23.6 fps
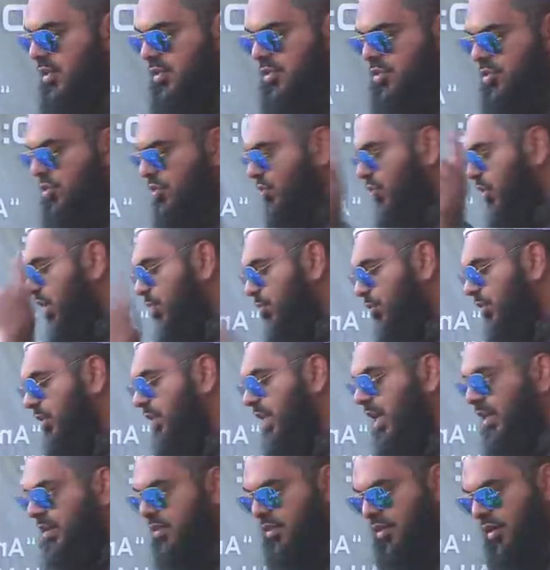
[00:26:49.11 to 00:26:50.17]
Screen
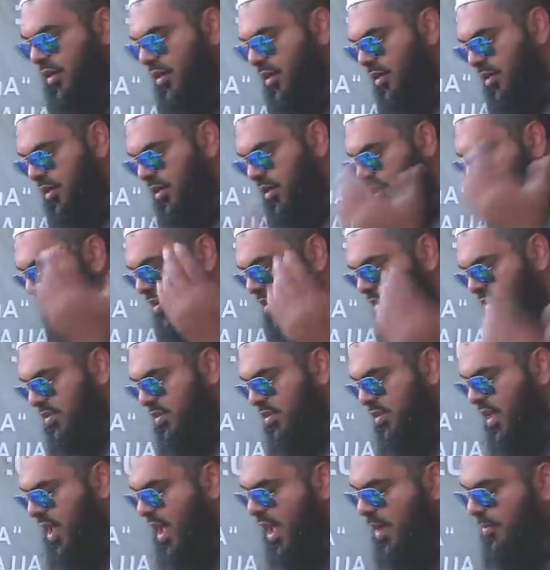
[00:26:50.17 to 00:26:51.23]
protector,
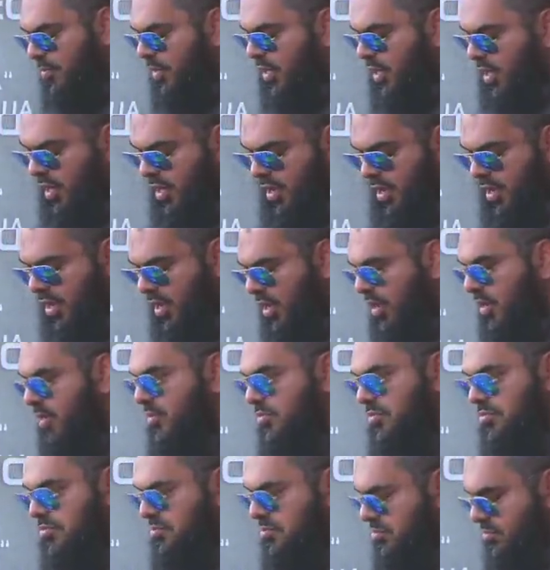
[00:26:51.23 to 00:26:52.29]
camera,
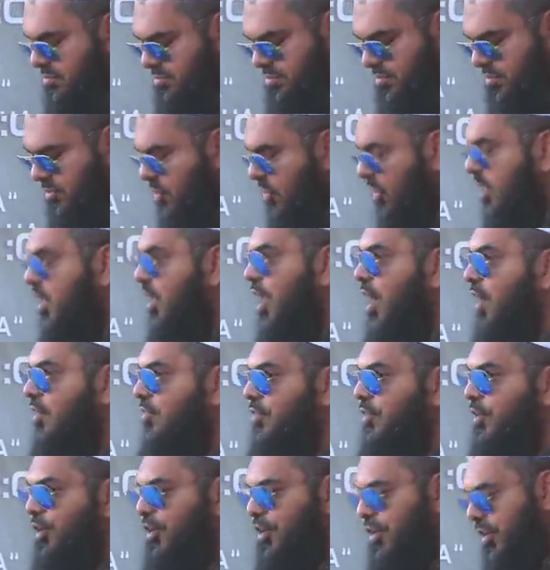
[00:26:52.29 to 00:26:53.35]
the
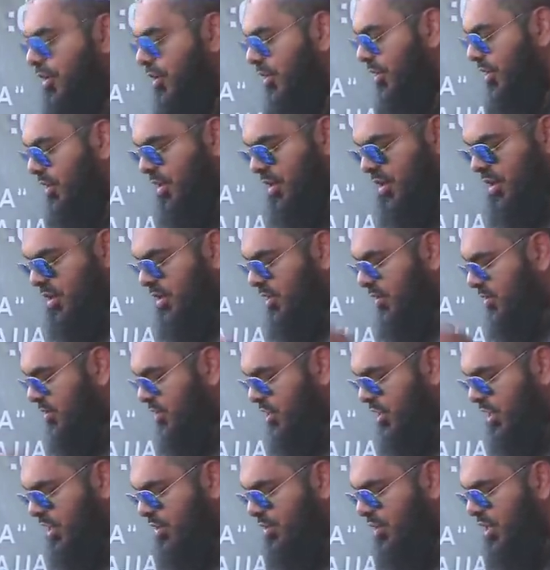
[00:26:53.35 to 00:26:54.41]
cover,
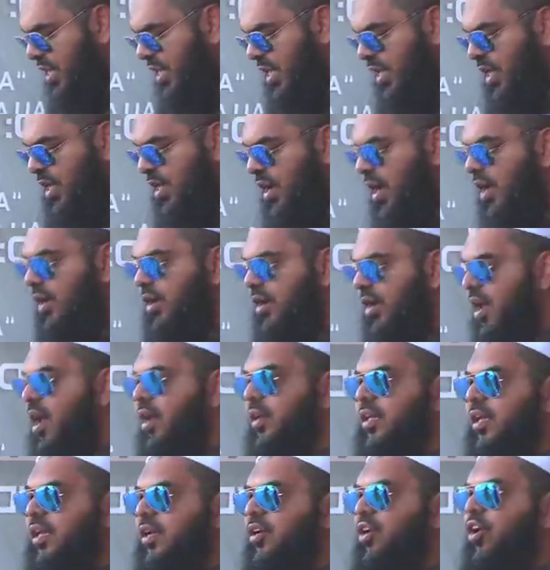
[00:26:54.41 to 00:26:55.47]
Siri,
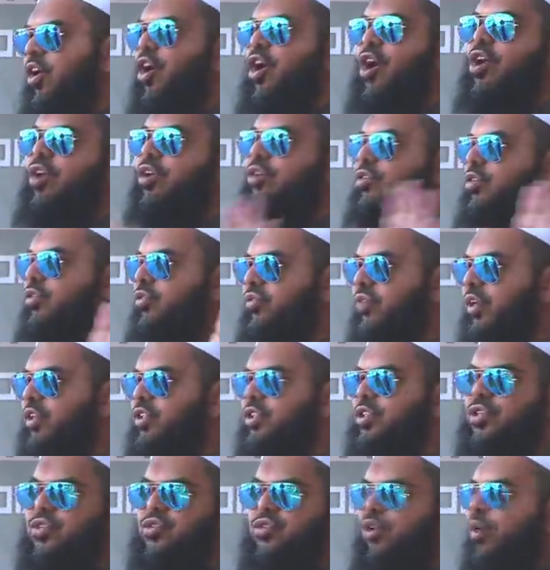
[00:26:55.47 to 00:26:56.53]
unlocking, all of those
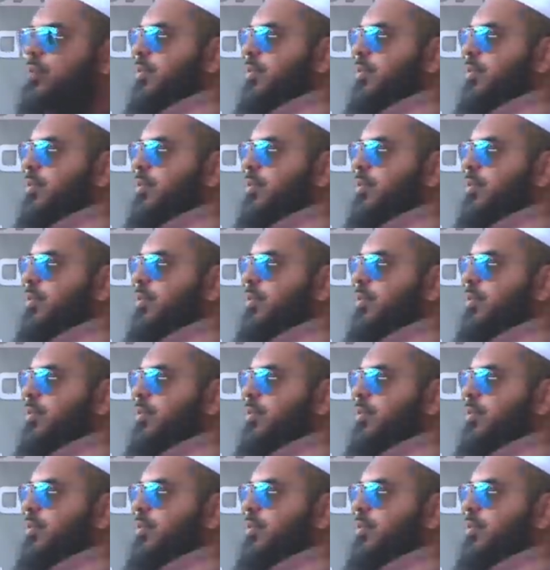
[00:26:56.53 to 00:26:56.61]
functions